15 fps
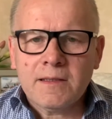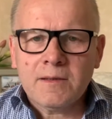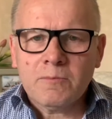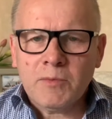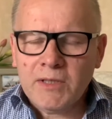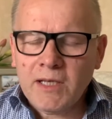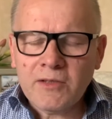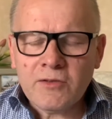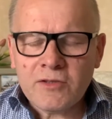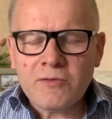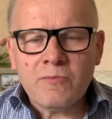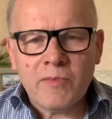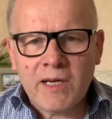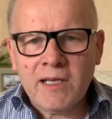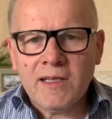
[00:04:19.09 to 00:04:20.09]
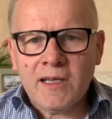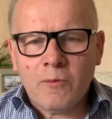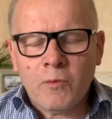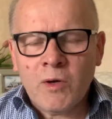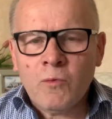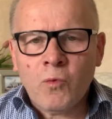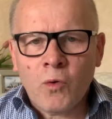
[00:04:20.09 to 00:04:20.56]
But that doesn't mean that
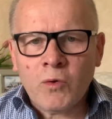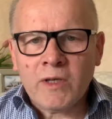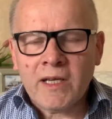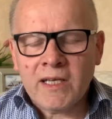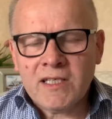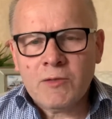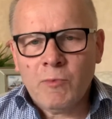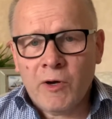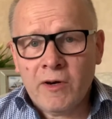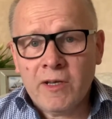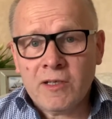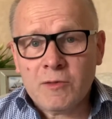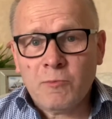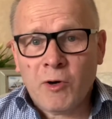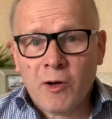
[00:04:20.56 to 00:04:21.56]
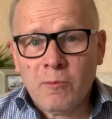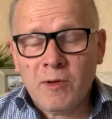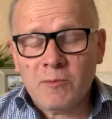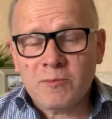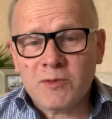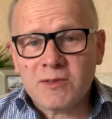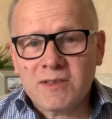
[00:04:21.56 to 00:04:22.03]
we won't experience
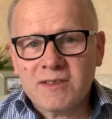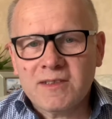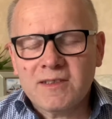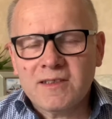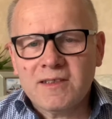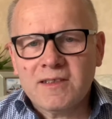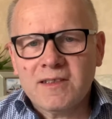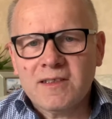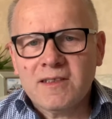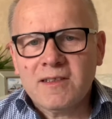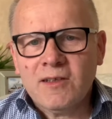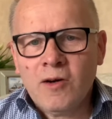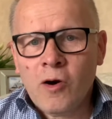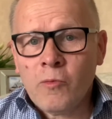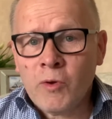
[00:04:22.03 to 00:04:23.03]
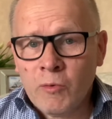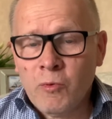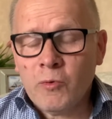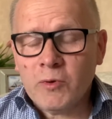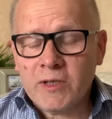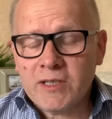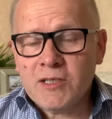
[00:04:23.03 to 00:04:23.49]
problems or we
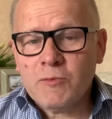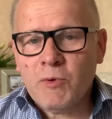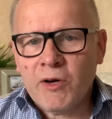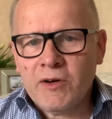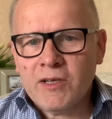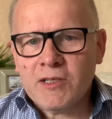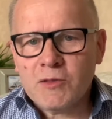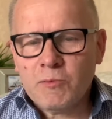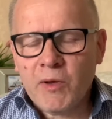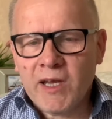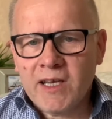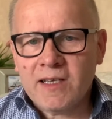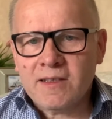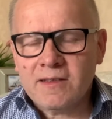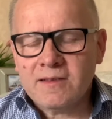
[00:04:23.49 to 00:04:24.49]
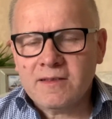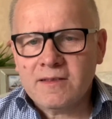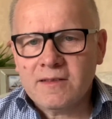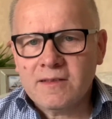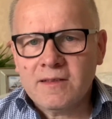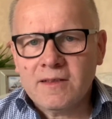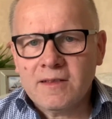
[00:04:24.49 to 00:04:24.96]
won't experience pain.
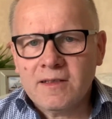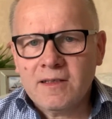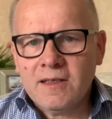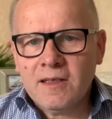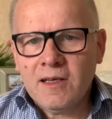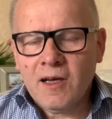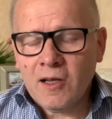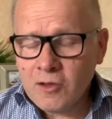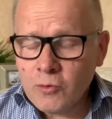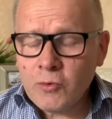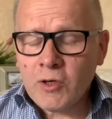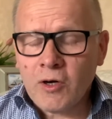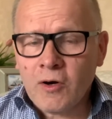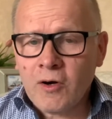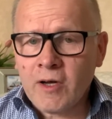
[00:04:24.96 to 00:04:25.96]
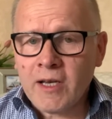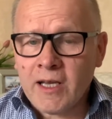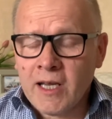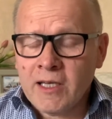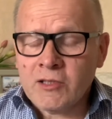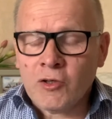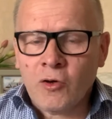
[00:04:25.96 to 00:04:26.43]
Although God
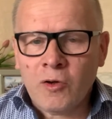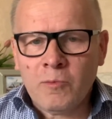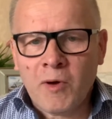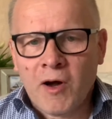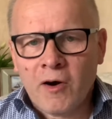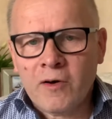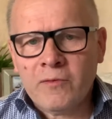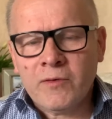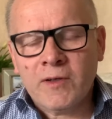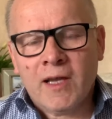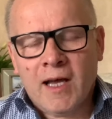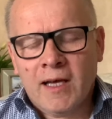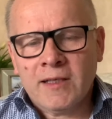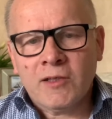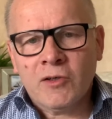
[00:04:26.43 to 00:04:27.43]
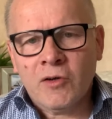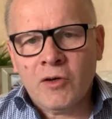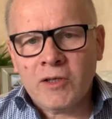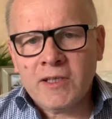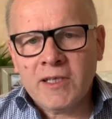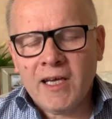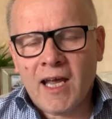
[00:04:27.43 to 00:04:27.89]
is all powerful and
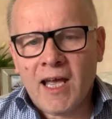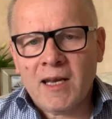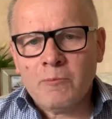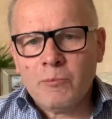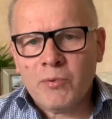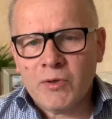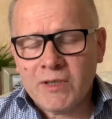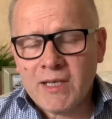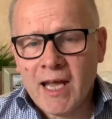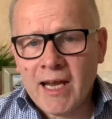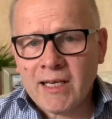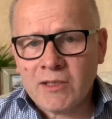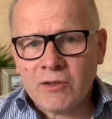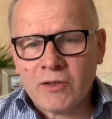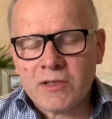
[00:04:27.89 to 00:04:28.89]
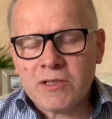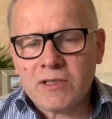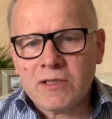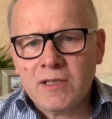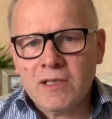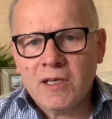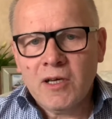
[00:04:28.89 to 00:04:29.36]
God can protect us,
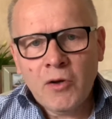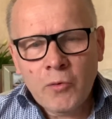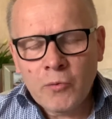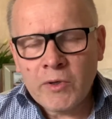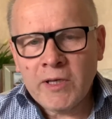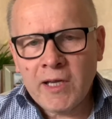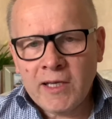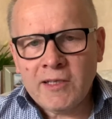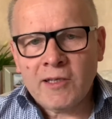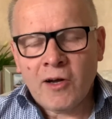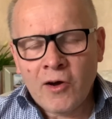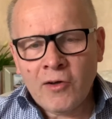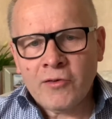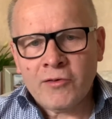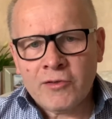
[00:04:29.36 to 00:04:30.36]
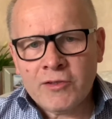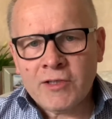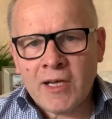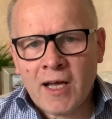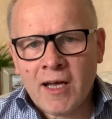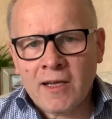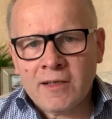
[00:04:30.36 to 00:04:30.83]
we need to
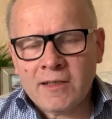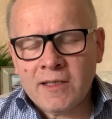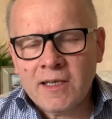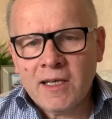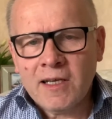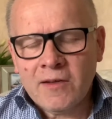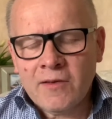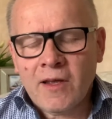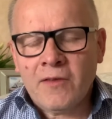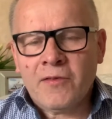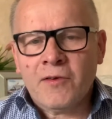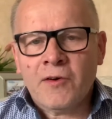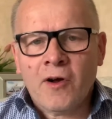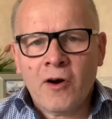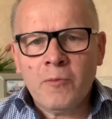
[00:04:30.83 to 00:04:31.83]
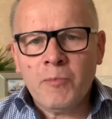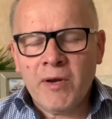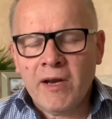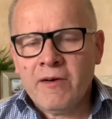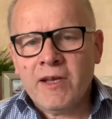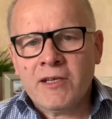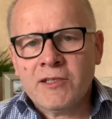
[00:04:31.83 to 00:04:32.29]
understand that there are
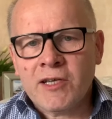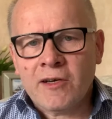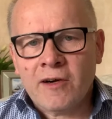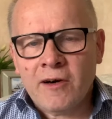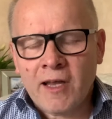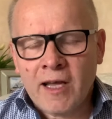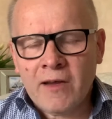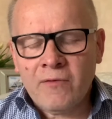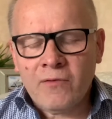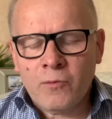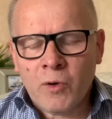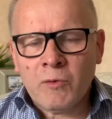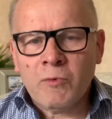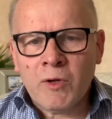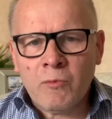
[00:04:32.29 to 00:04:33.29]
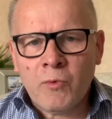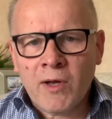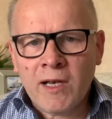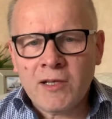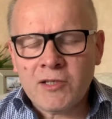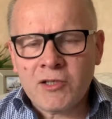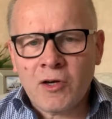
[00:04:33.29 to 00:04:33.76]
periods in our life when we will
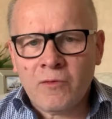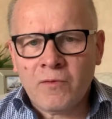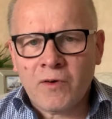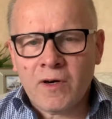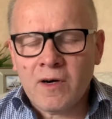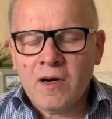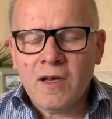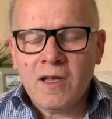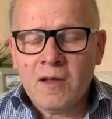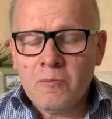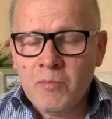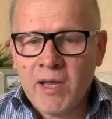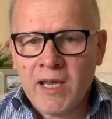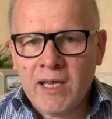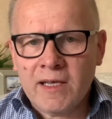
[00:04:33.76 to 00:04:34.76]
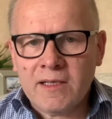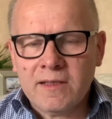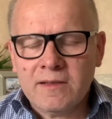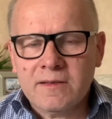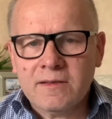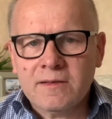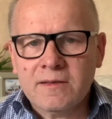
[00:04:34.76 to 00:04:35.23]
suffer pain
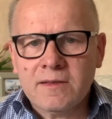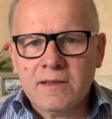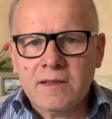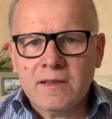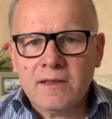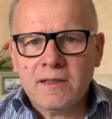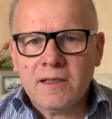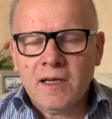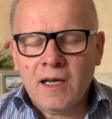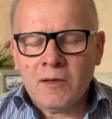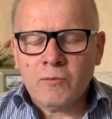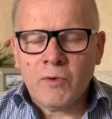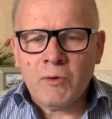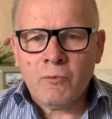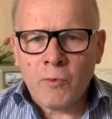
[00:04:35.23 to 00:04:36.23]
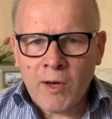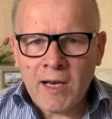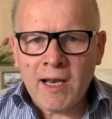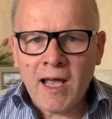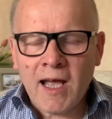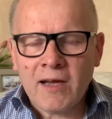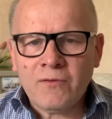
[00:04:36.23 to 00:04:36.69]
and we will
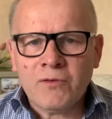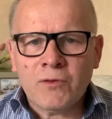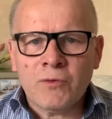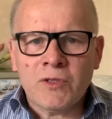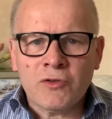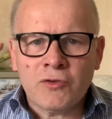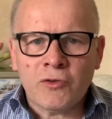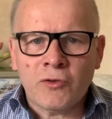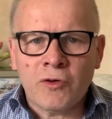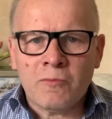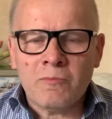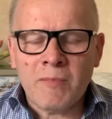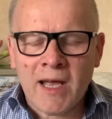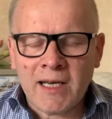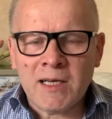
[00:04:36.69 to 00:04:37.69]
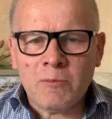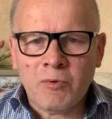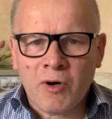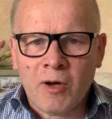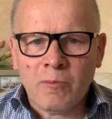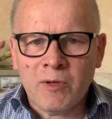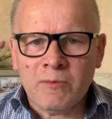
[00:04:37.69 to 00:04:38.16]
have to endure many
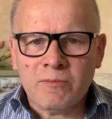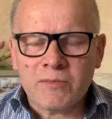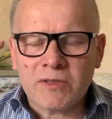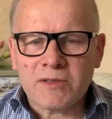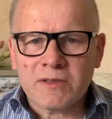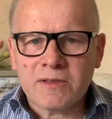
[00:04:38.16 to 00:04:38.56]
problems.